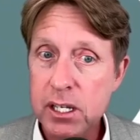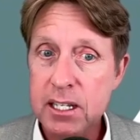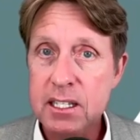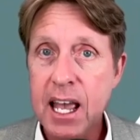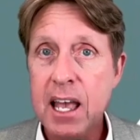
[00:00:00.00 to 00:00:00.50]
to
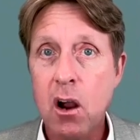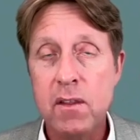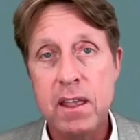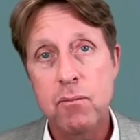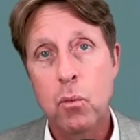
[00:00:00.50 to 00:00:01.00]
stay? Are
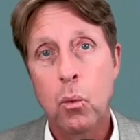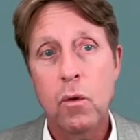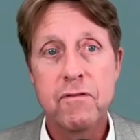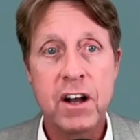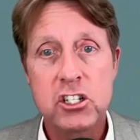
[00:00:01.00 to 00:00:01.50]
they
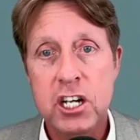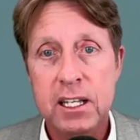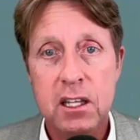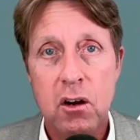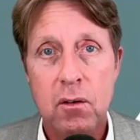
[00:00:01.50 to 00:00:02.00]
functioning at
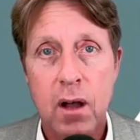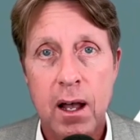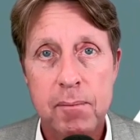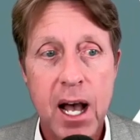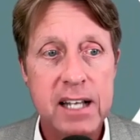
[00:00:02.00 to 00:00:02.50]
their
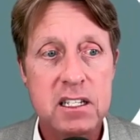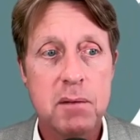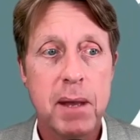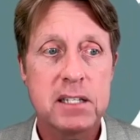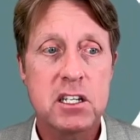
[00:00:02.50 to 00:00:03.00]
highest and
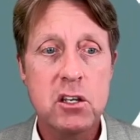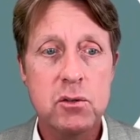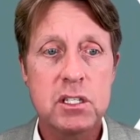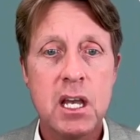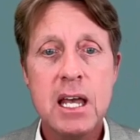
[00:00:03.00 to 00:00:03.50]
best use?